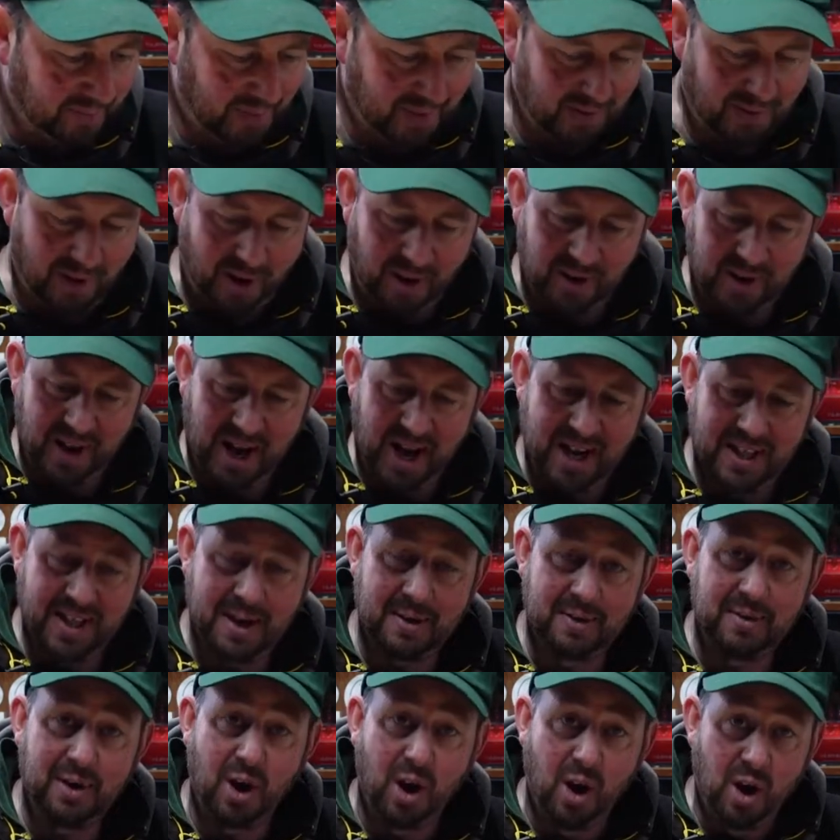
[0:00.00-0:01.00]
right, and
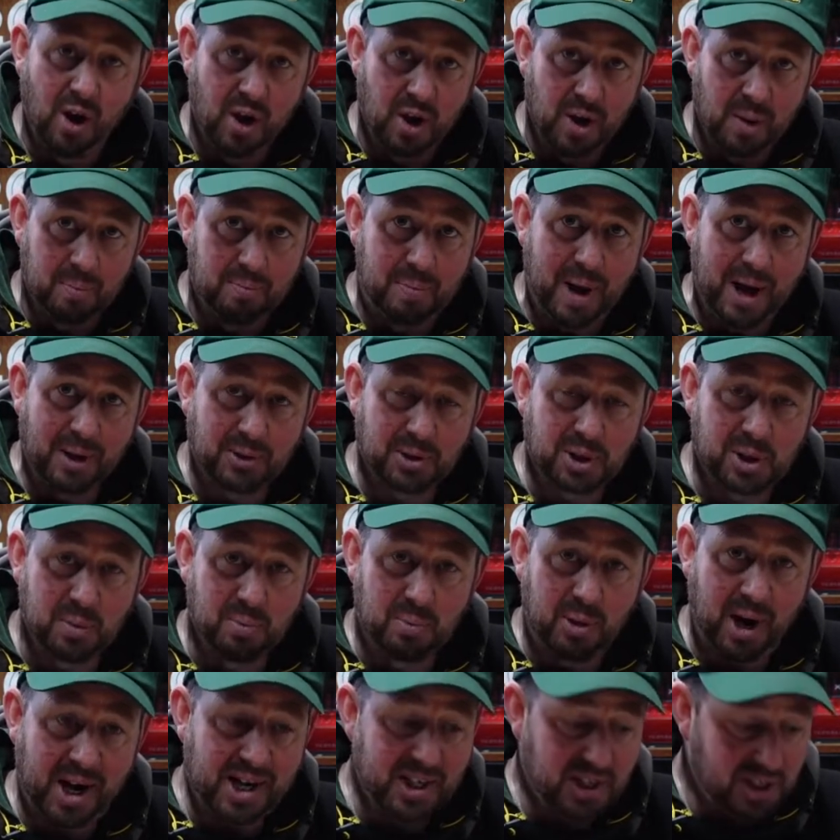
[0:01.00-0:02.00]
then belt and
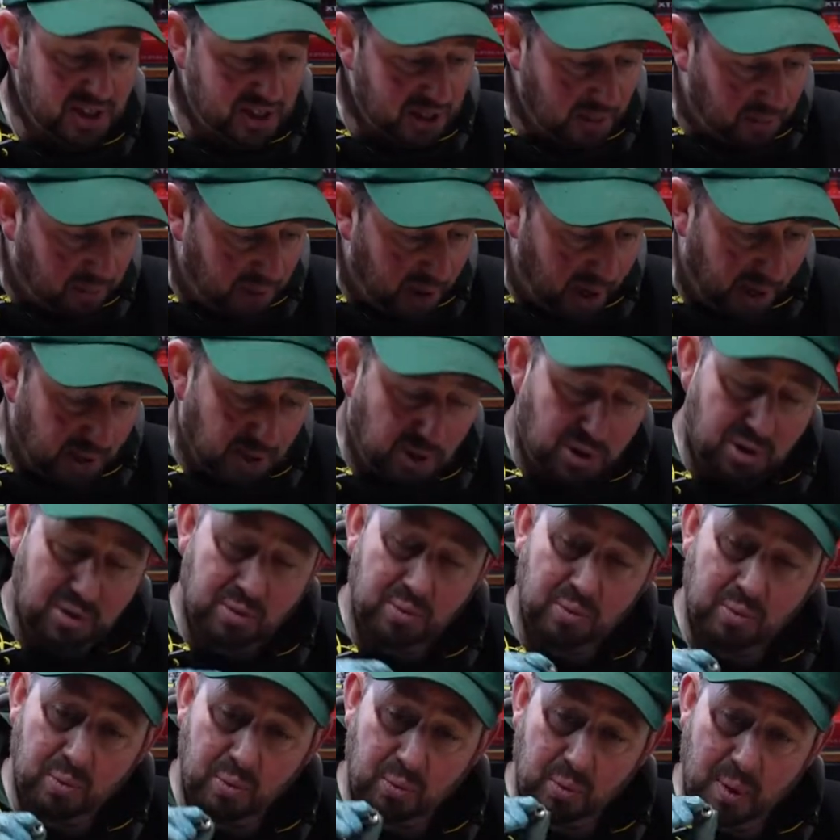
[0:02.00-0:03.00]
braces approach,
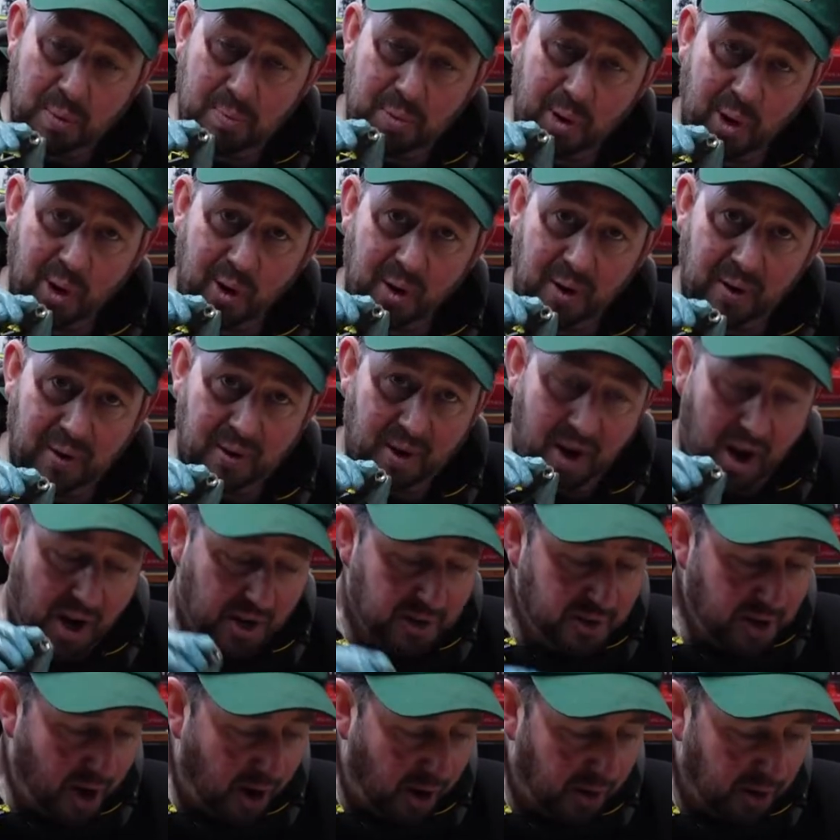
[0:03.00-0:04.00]
we put a
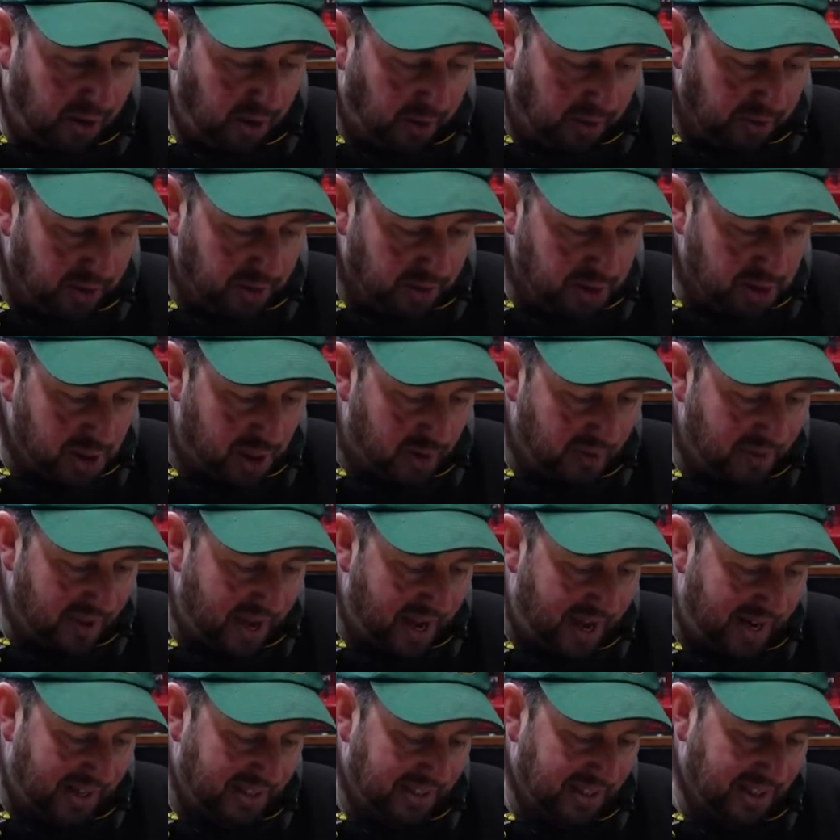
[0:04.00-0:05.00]
nylock nut on
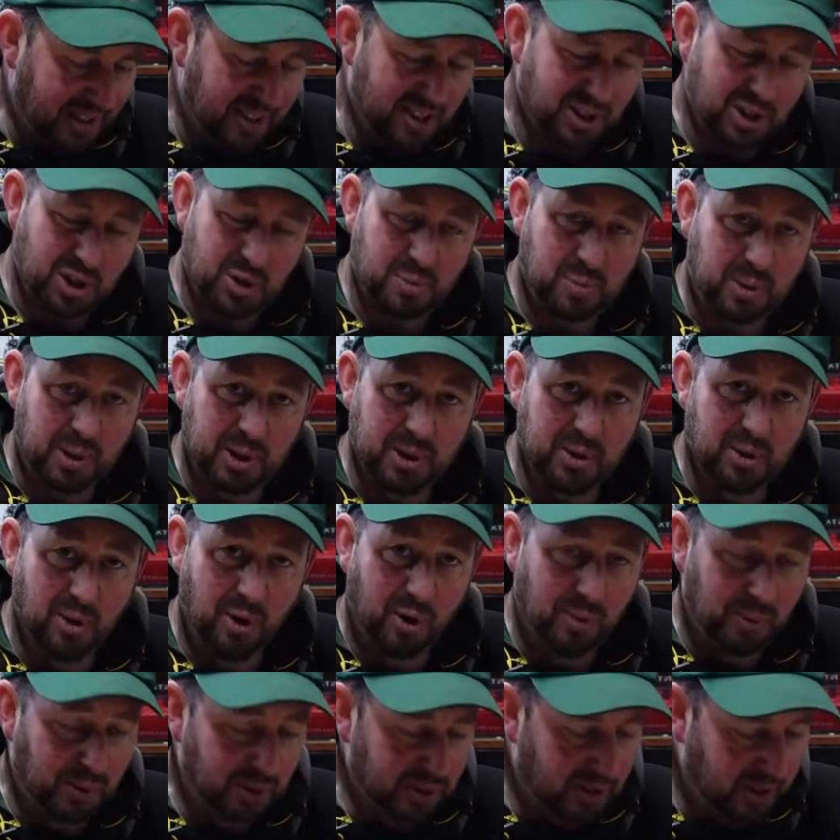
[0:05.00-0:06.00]
there. You can just put a
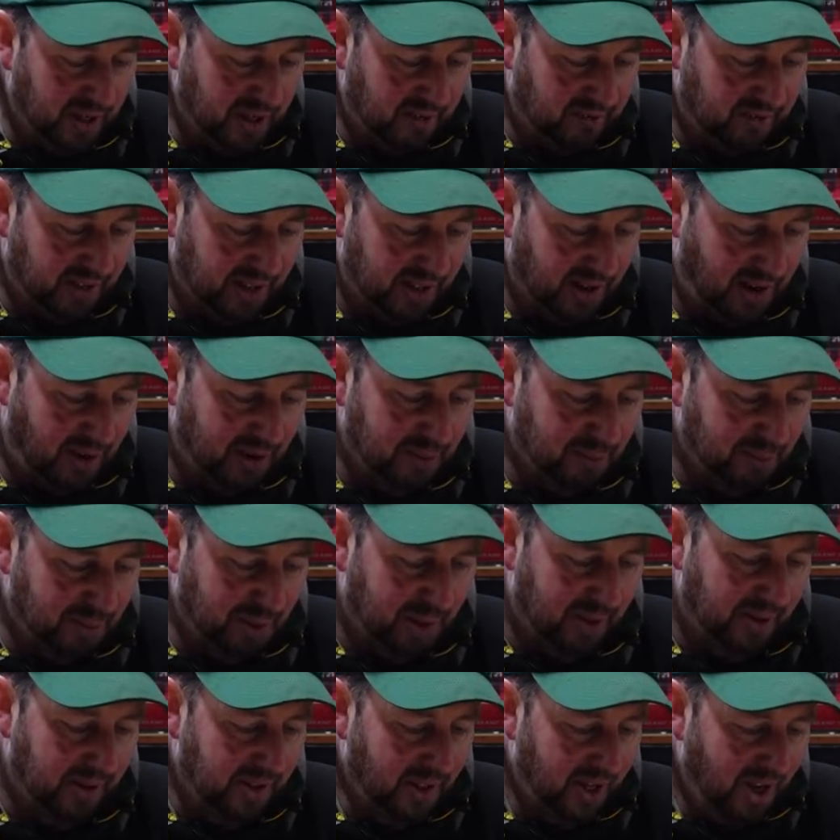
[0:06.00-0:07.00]
normal nut if you like,
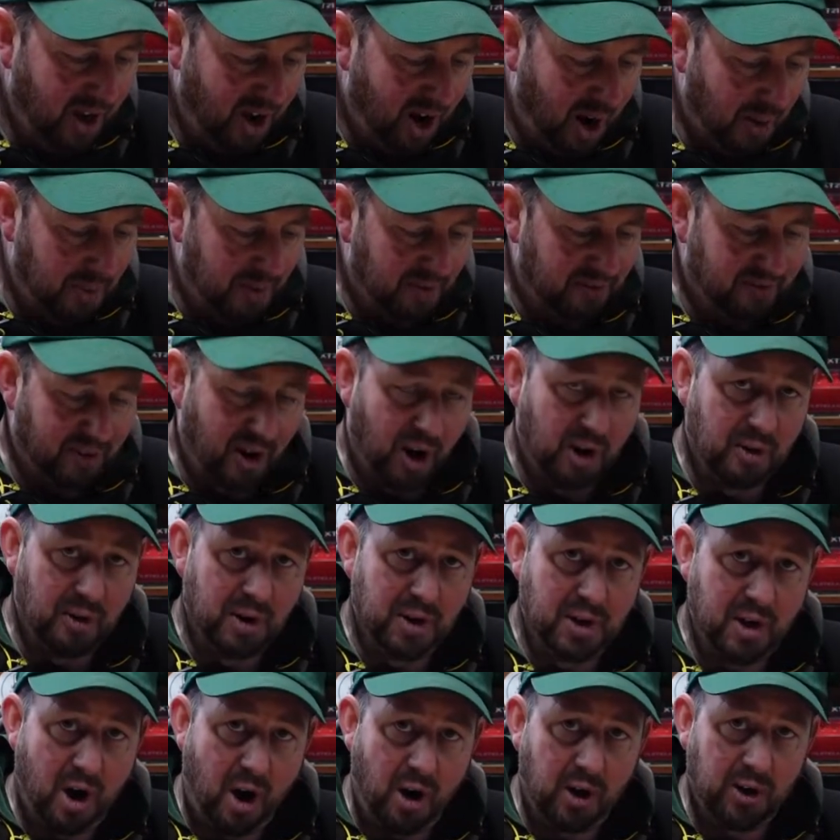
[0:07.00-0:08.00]
but I prefer a
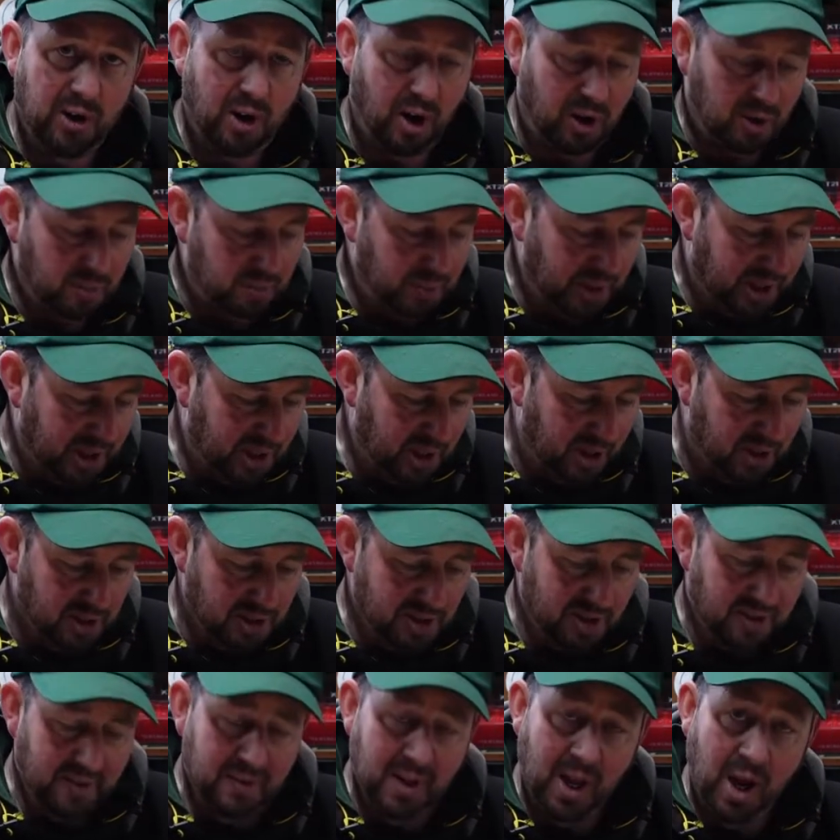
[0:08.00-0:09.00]
nylock
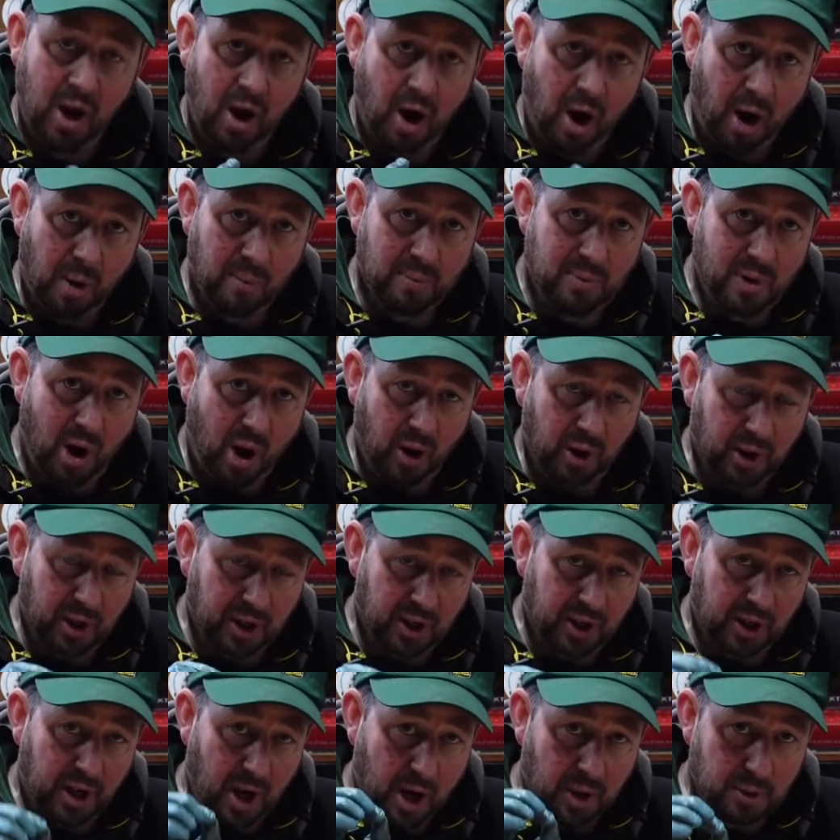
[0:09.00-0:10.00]
because I'm not going
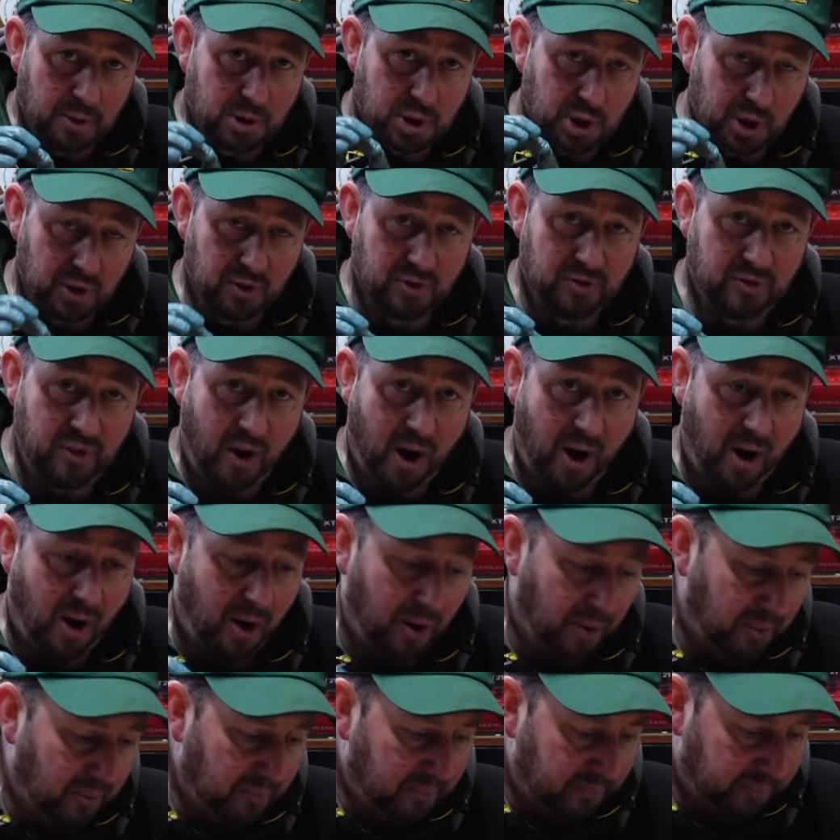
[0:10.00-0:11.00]
to go too
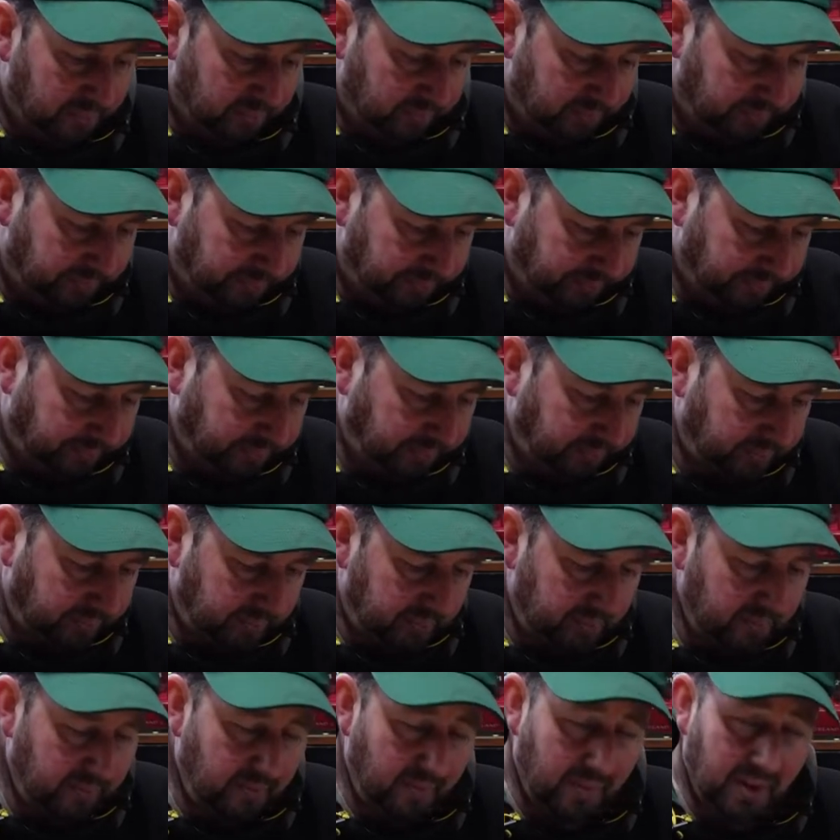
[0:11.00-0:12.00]
far.
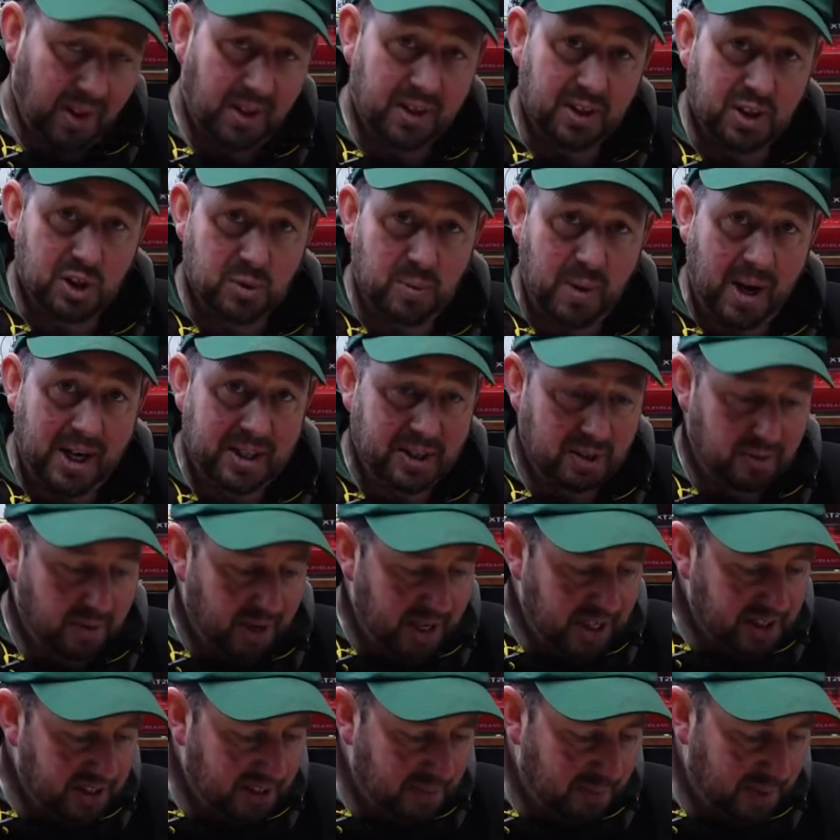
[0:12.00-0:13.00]
And explain the
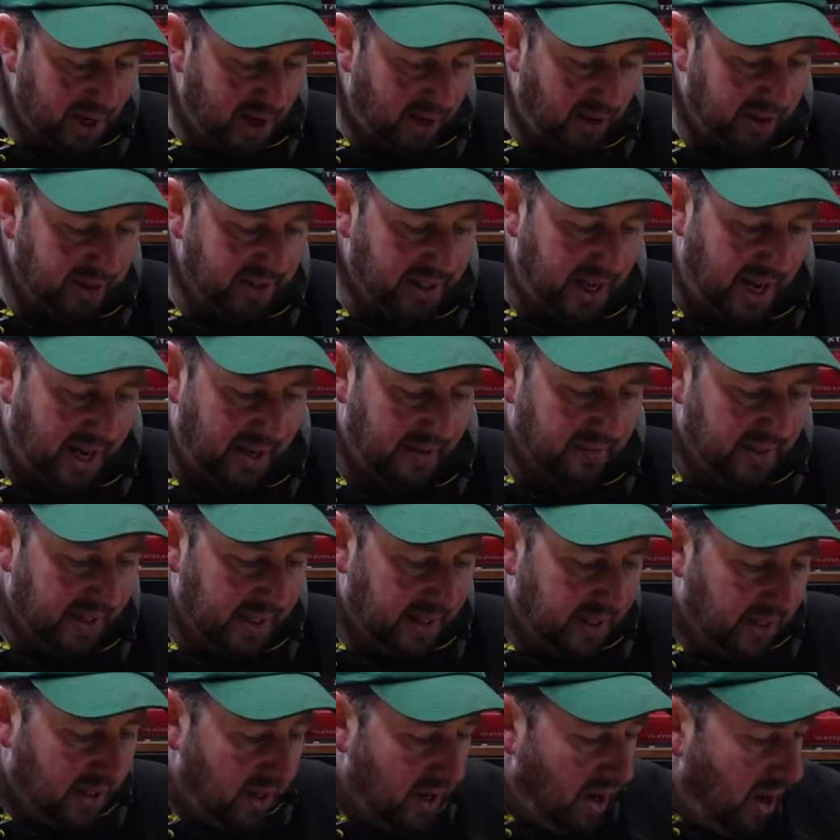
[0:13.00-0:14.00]
reasoning behind that.
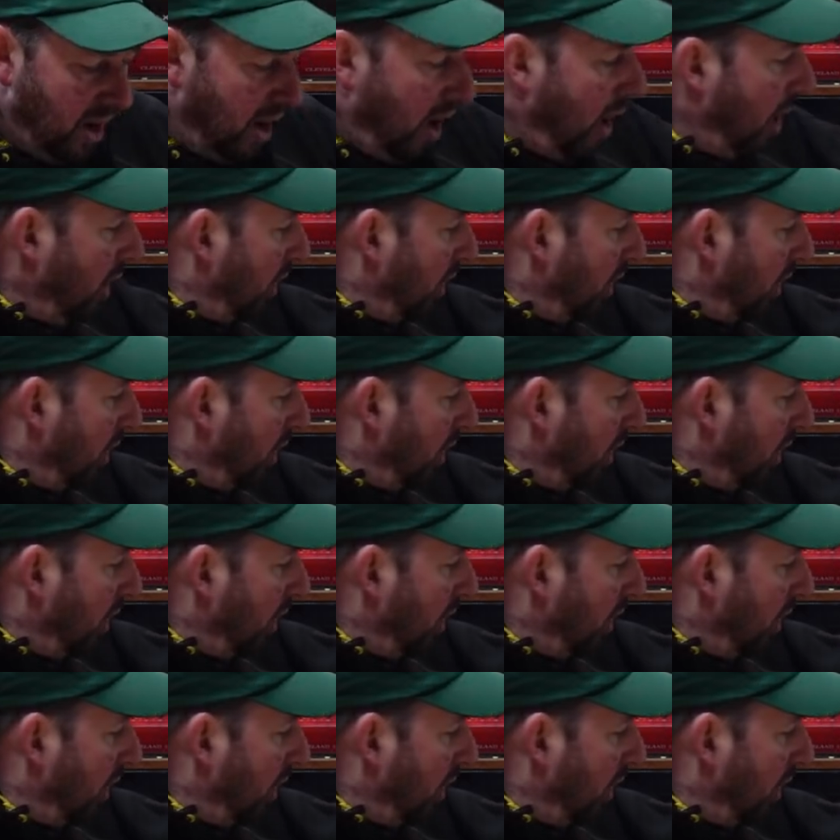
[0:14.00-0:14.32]
I